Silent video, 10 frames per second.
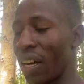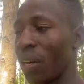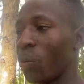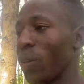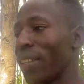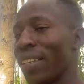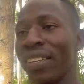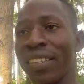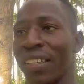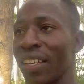
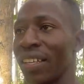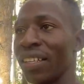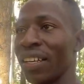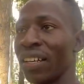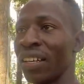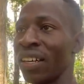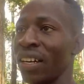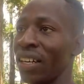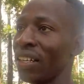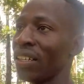within Kenya,
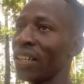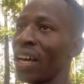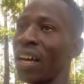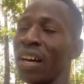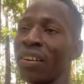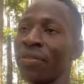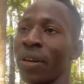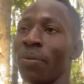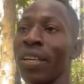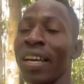and our
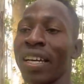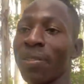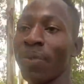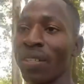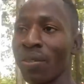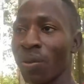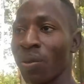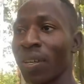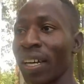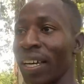family has been so
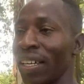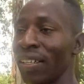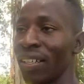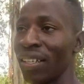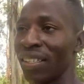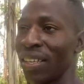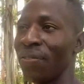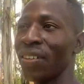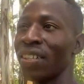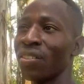kind. It's
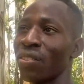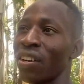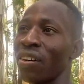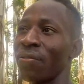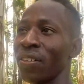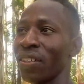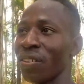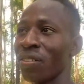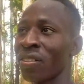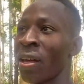evident on our
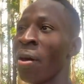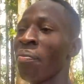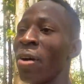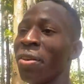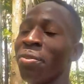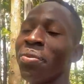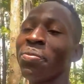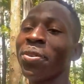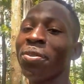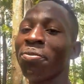videos, but you
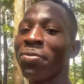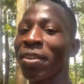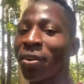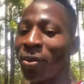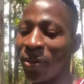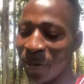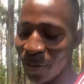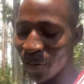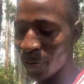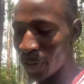people, you've been
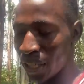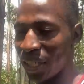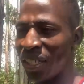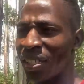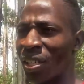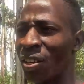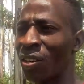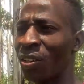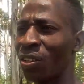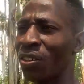always
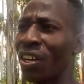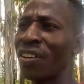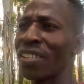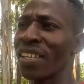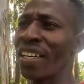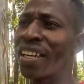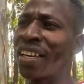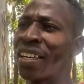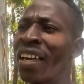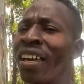on our side.
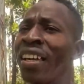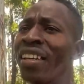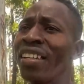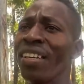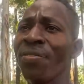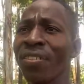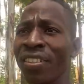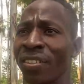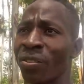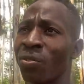Like,
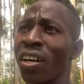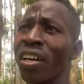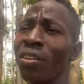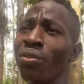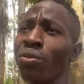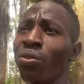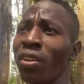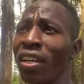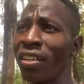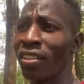Davy, why are
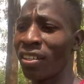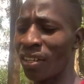you